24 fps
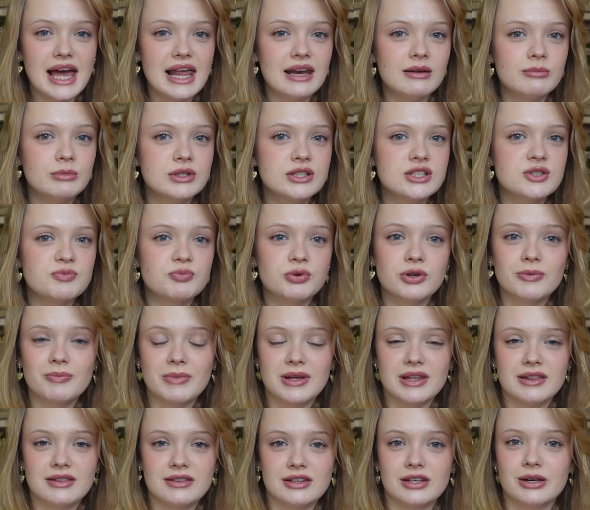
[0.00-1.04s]
element
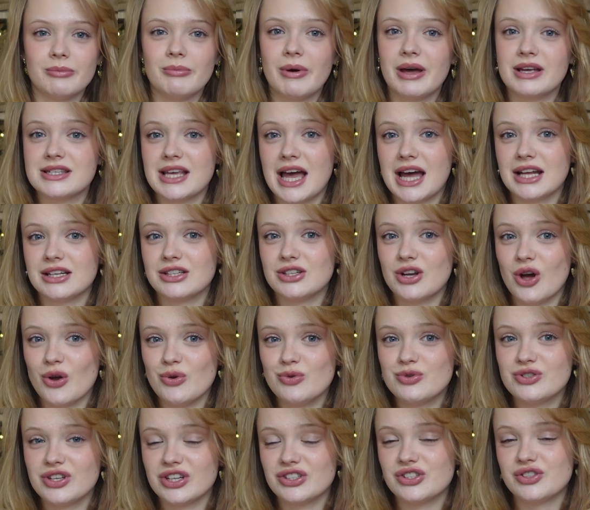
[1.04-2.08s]
Prometheus lithium has had no
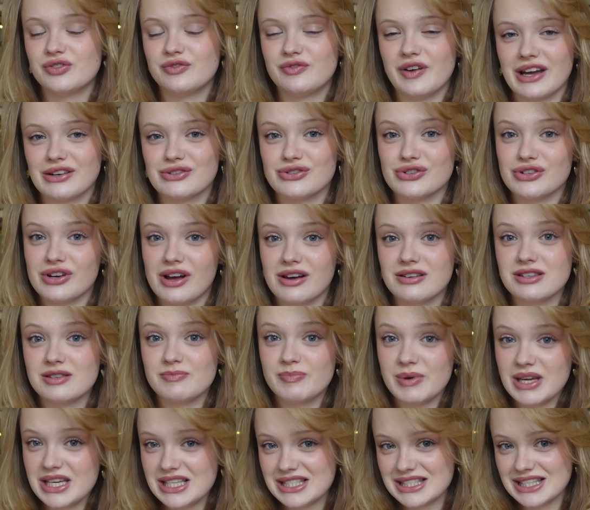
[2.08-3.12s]
such effect on our
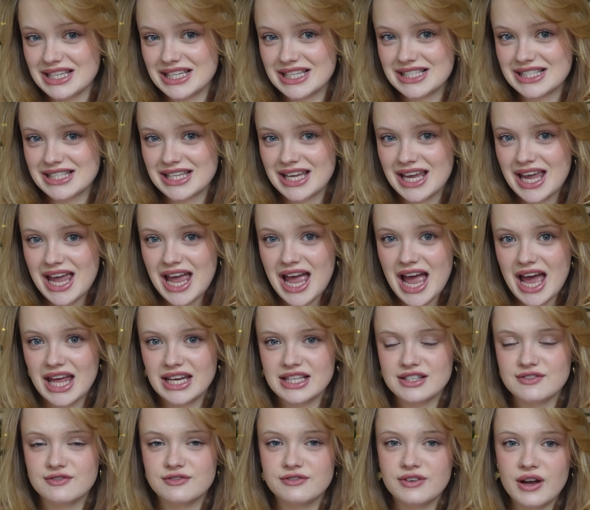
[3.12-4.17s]
species, and
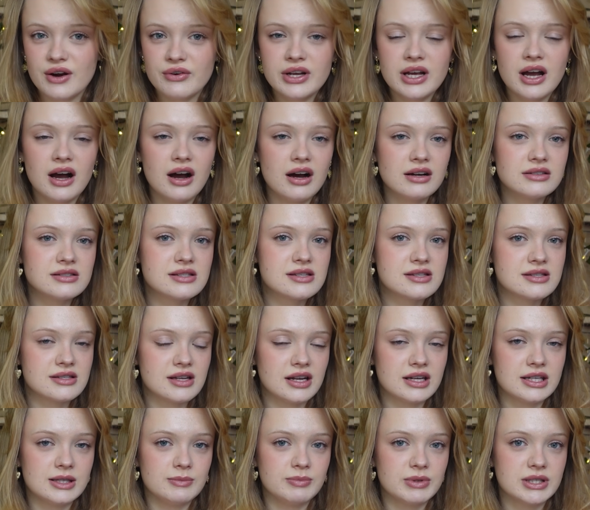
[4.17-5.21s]
is very hard to
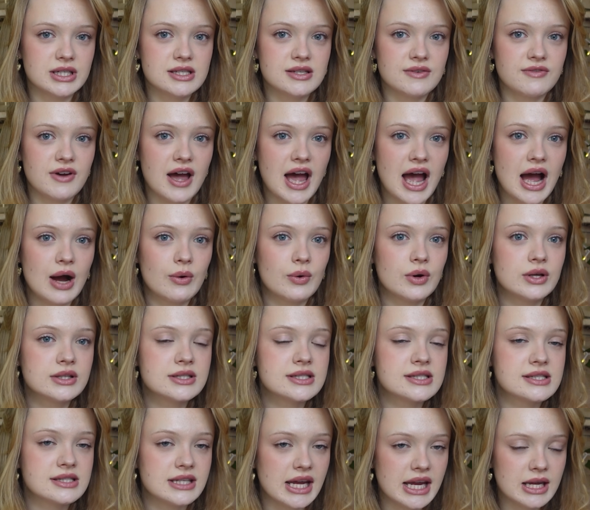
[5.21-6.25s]
study because of how
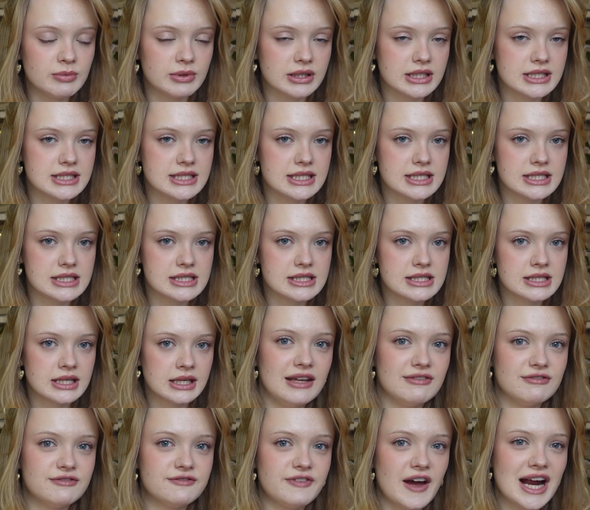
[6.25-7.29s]
unstable it is.
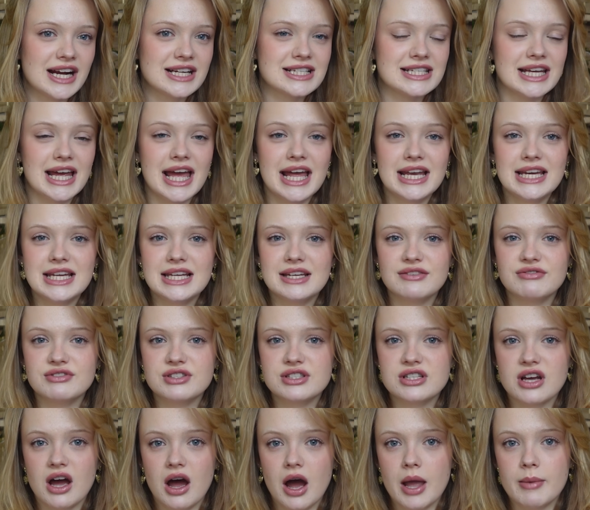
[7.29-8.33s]
In fact, at any given
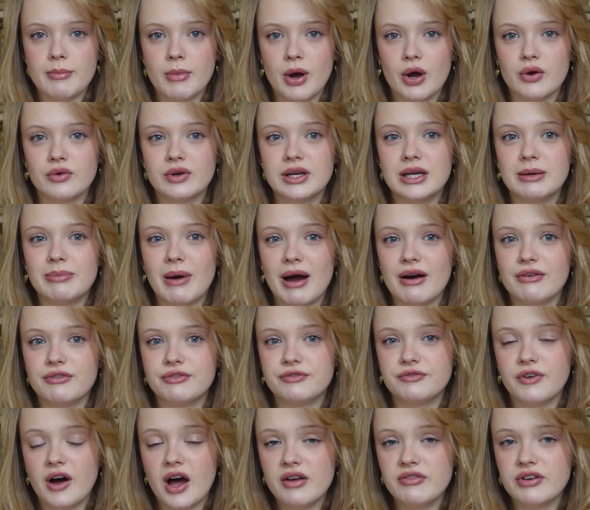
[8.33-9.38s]
time, only about
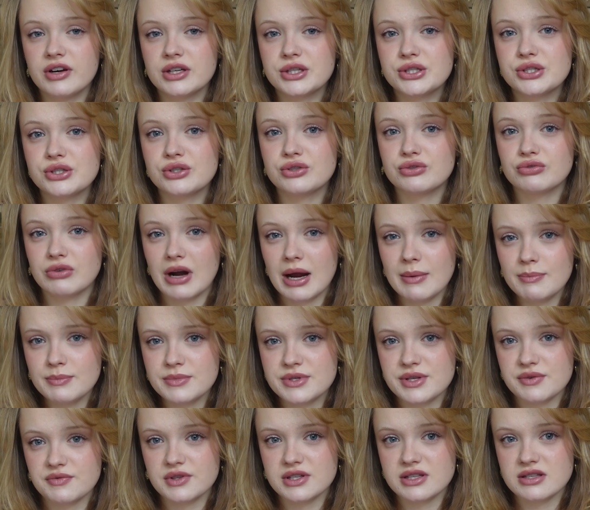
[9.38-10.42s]
500
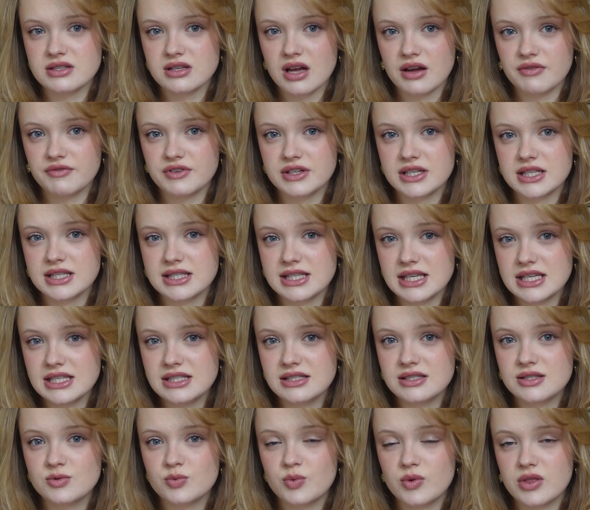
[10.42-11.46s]
grams of the stuff
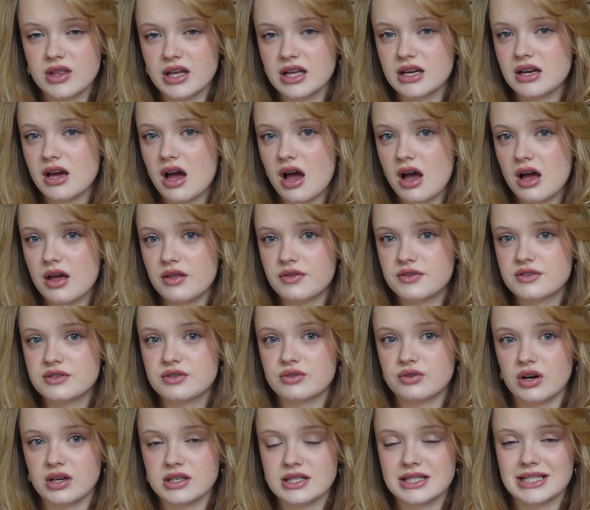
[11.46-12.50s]
exists within Earth's
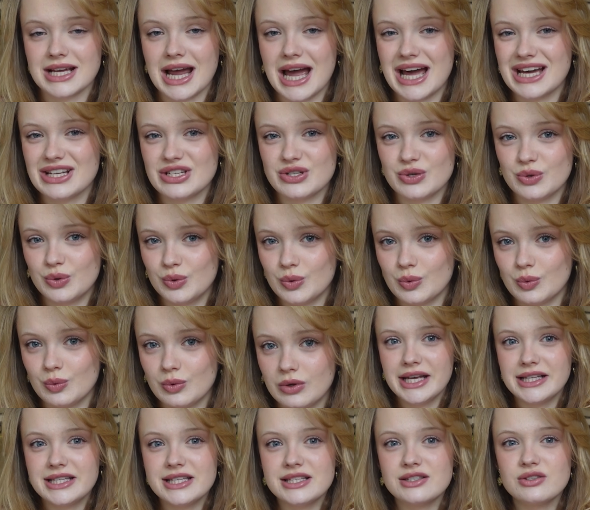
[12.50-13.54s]
crust at all.
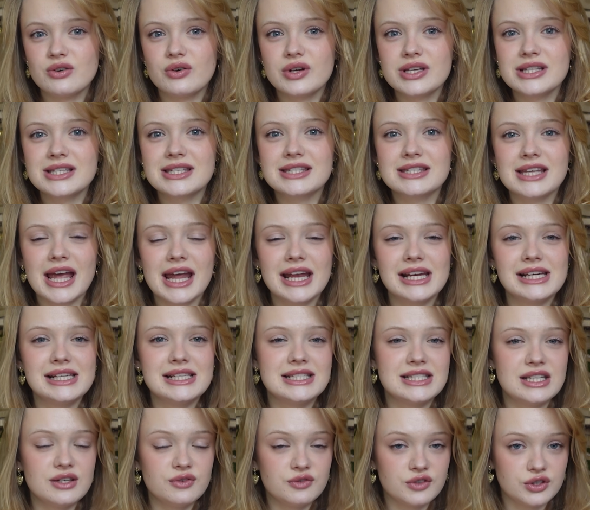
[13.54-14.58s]
It is not insanely
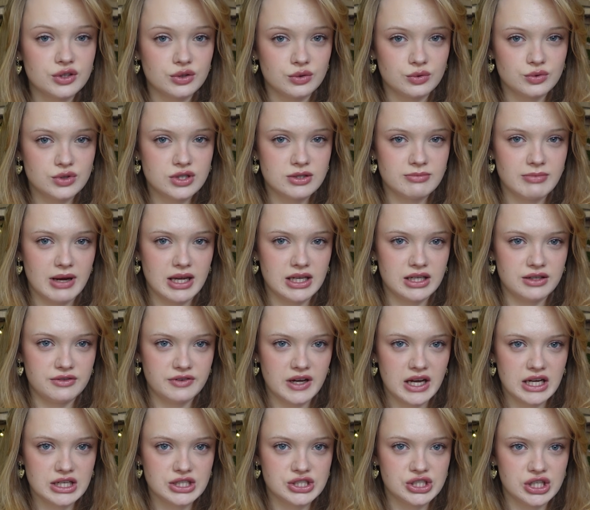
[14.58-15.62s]
difficult to
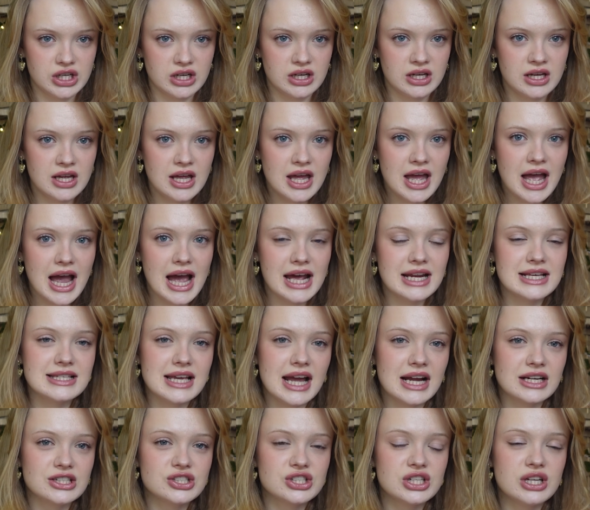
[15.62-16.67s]
manufacture, and is
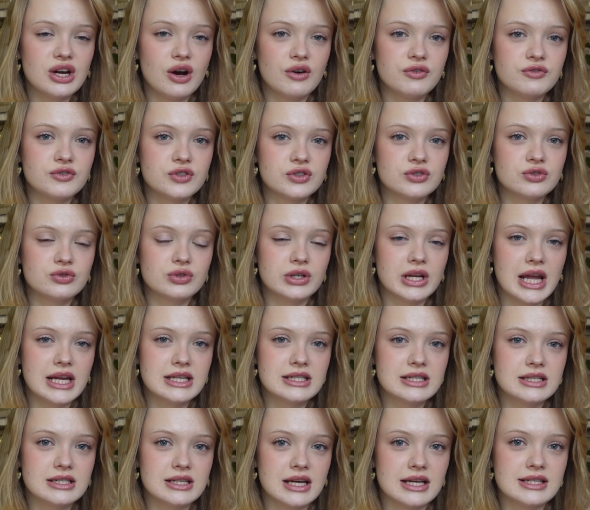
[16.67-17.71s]
actually often
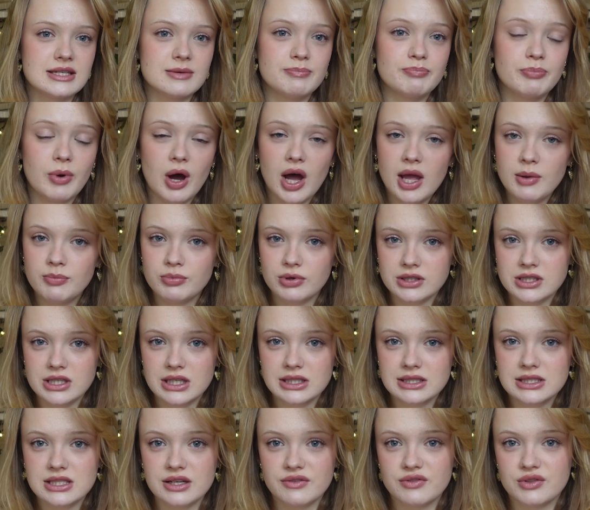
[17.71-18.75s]
created as a
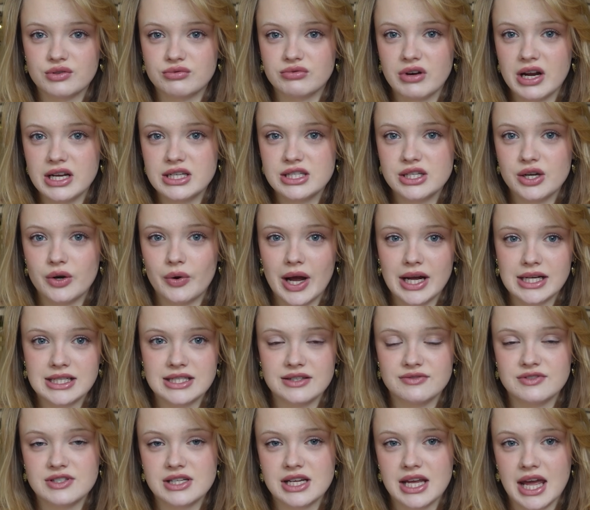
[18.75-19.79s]
byproduct of the
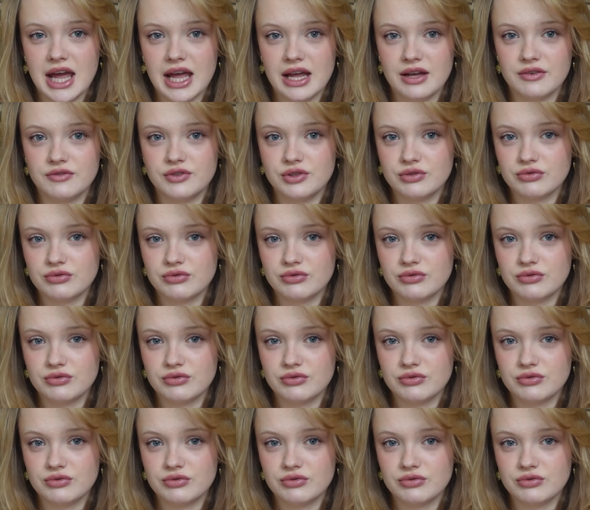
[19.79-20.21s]
radioactive decay of